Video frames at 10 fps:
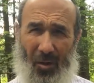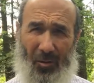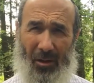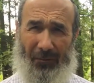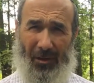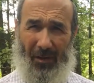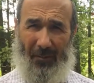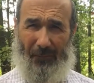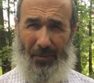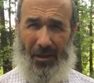whatever that
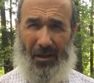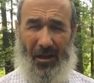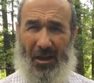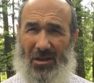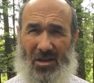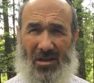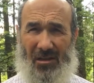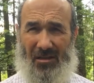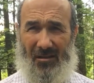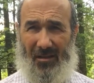might be, just
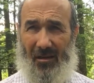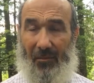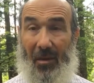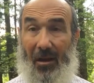listen to them.